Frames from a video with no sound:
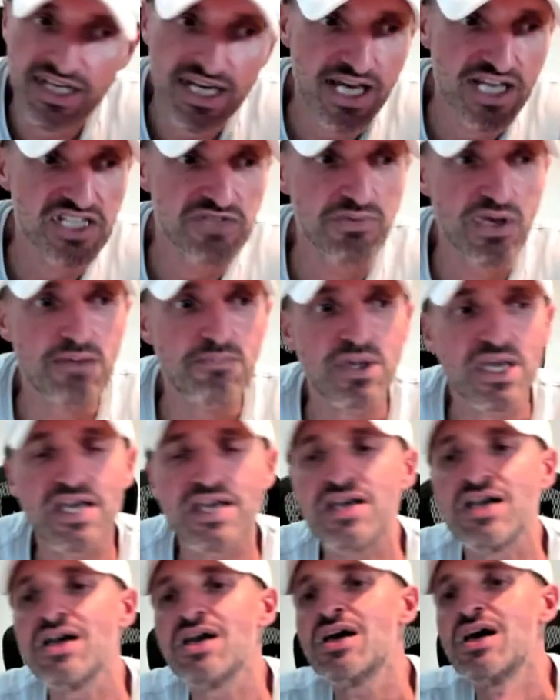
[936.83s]
the case may
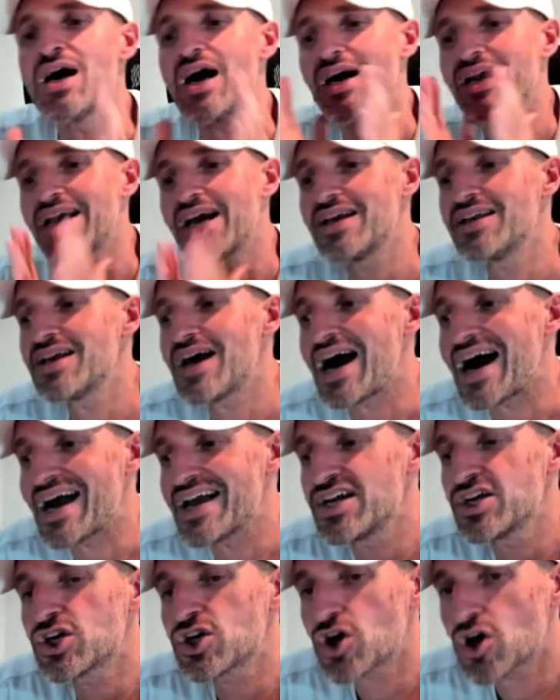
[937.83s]
be, again, I
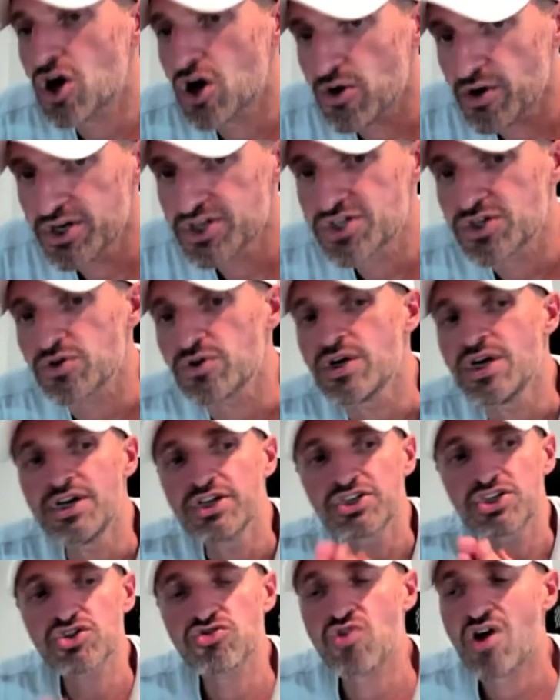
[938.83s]
encourage you,
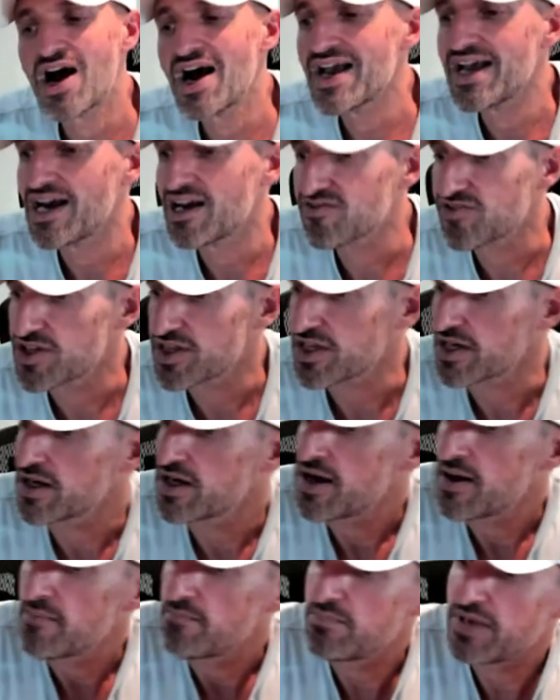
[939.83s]
try everything
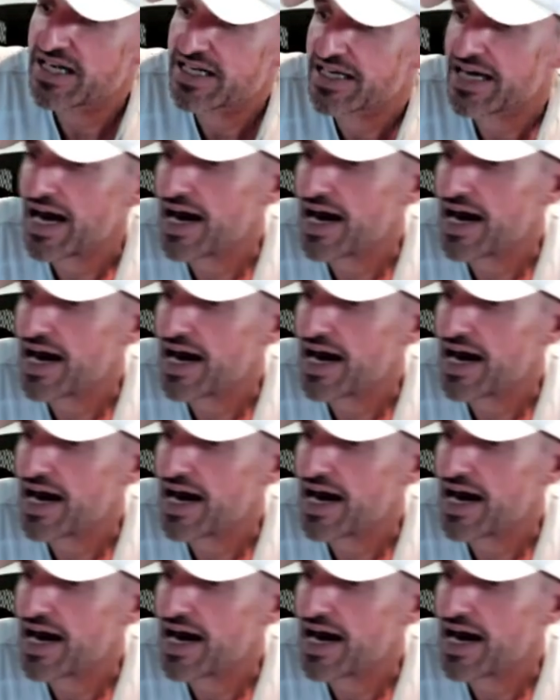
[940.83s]
mid